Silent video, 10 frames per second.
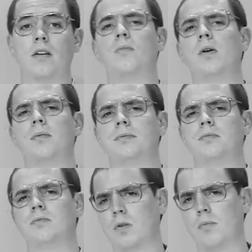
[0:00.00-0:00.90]
Their
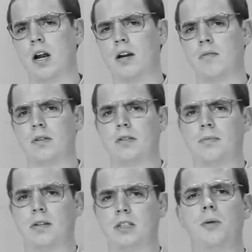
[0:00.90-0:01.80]
impressive cortical
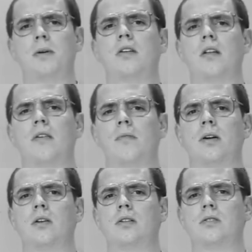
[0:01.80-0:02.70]
development can be attributed to
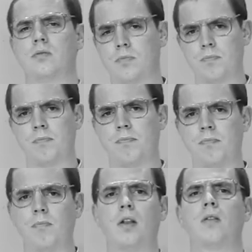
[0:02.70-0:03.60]
the Mongoloid race
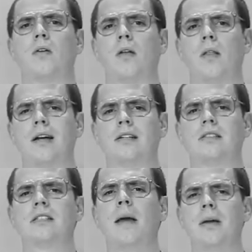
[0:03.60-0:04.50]
having
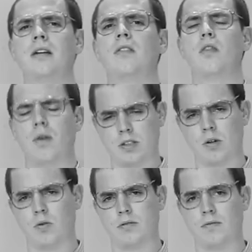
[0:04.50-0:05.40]
crossed the sapiens
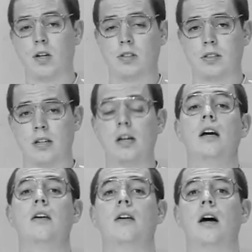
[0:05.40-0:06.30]
threshold first
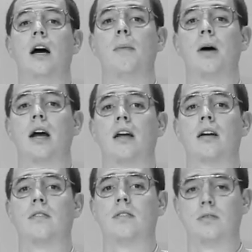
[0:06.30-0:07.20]
and thereby
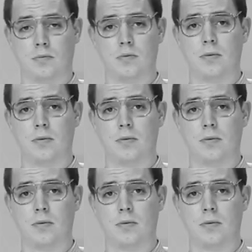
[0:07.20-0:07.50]
evolved the